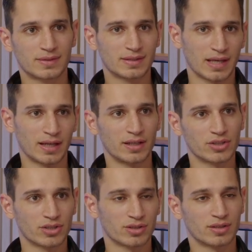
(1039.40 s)

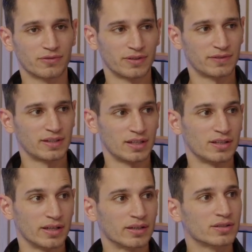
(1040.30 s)
10-ish to 15
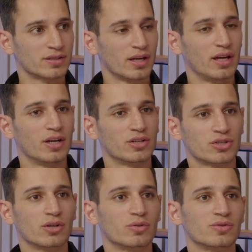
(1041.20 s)
years,
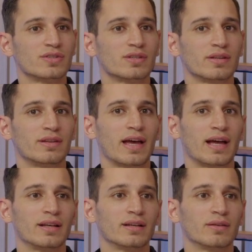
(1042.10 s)
shows
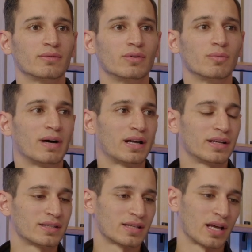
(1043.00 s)
that
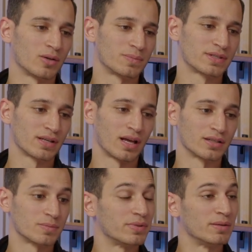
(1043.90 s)
robotics helps
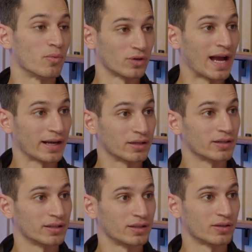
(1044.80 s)
us be more
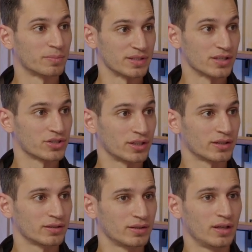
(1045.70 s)
accurate in our
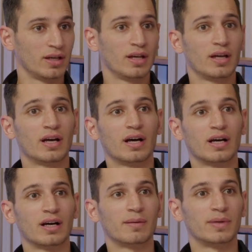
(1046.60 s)
positioning.
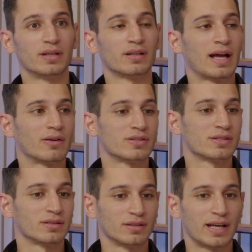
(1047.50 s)
It
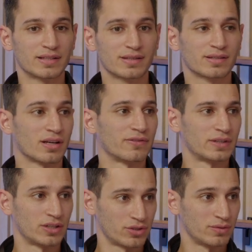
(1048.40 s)
allows less soft
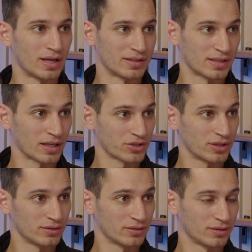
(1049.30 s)
tissue
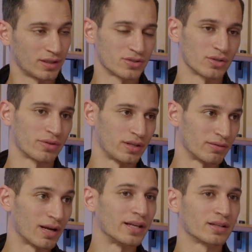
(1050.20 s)
dissection. And so
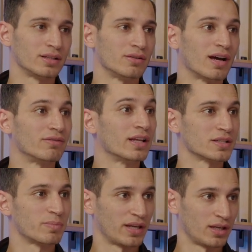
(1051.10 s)
theoretically, you have
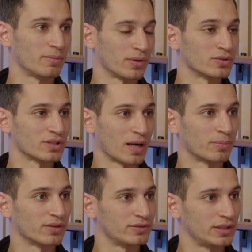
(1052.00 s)
less pain
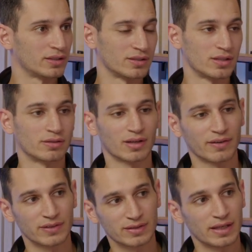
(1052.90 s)
post-operatively because you don't
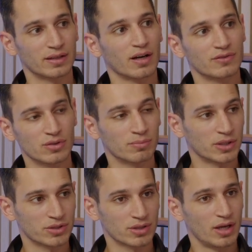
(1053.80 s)
have to take off so
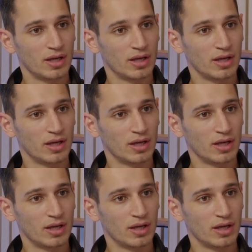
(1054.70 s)
much